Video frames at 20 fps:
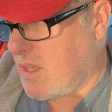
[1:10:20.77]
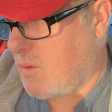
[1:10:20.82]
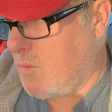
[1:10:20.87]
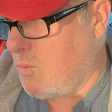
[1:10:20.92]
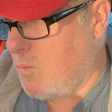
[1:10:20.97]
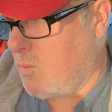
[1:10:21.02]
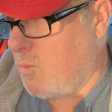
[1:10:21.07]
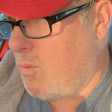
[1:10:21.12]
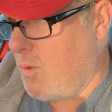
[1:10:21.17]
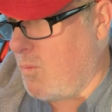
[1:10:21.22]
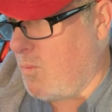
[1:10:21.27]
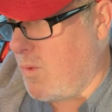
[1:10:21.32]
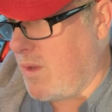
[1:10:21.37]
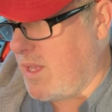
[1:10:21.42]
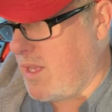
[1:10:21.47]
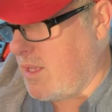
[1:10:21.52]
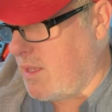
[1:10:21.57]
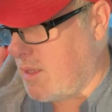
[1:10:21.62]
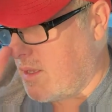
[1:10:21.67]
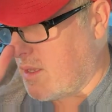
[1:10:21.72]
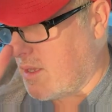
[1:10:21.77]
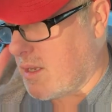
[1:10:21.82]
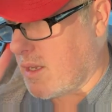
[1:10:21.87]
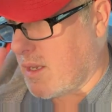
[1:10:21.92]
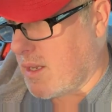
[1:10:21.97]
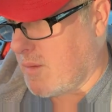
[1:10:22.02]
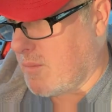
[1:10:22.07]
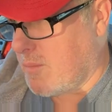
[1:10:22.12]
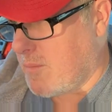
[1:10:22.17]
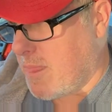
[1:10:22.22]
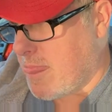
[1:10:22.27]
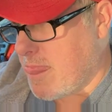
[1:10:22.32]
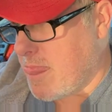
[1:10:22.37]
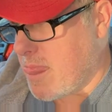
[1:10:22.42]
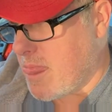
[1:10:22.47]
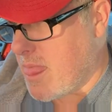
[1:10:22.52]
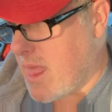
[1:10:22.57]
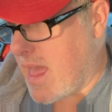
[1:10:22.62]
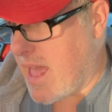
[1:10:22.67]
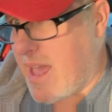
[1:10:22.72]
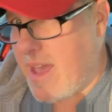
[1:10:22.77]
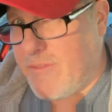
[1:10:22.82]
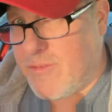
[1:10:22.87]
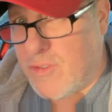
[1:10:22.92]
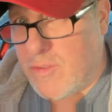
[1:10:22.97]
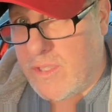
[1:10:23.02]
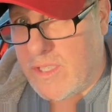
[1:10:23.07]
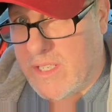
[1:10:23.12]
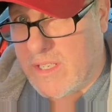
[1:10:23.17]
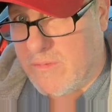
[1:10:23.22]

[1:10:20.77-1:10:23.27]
When we, after the